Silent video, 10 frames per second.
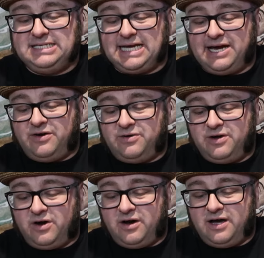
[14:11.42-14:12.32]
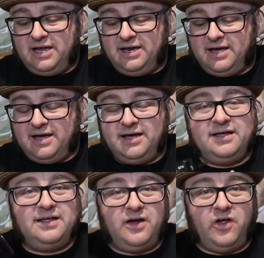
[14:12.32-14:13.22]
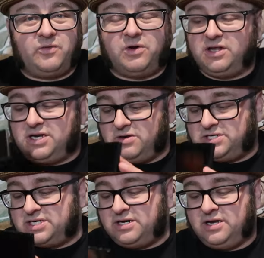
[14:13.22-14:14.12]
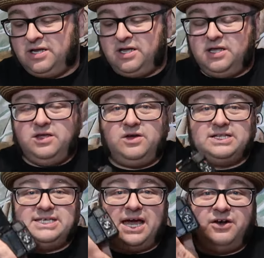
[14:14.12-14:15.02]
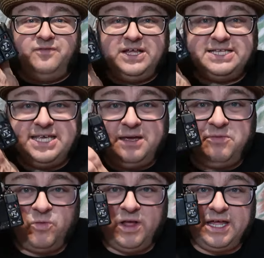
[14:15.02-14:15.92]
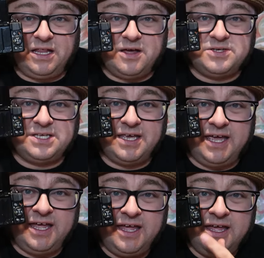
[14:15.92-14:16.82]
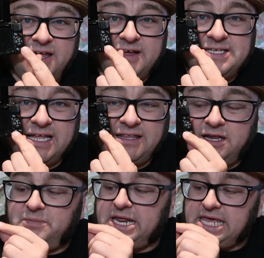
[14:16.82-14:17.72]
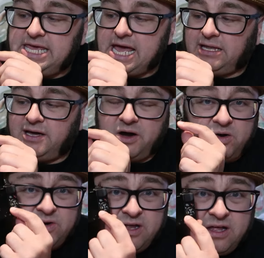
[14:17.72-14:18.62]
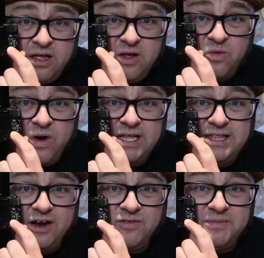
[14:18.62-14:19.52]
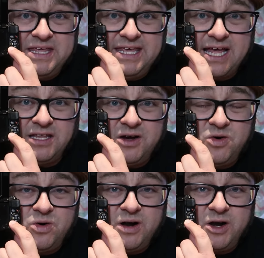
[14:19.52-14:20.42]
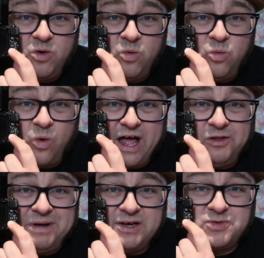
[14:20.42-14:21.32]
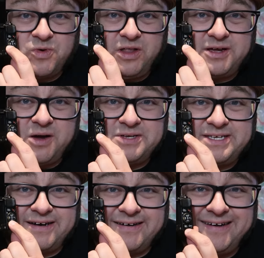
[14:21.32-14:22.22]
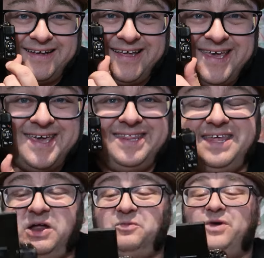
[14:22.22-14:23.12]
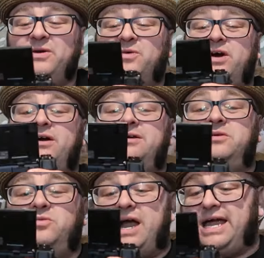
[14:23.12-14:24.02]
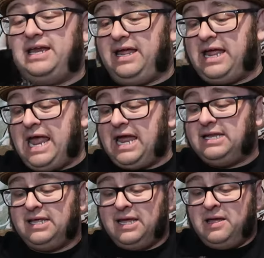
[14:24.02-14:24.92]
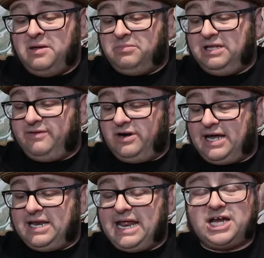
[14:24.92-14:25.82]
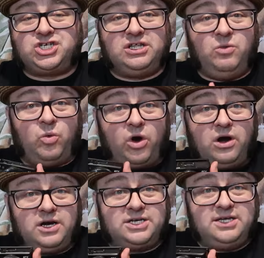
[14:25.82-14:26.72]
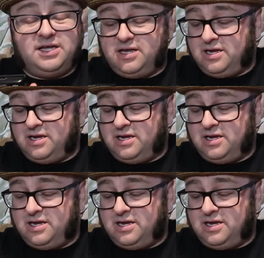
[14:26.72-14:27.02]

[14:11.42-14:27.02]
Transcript: down on, uh, on the roller coaster. You can see, I don't know if you can see really closely, you can see a little bit of yellow right there from the yellow Wild Mouse roller coaster that we were riding. And believe it or not, it actually worked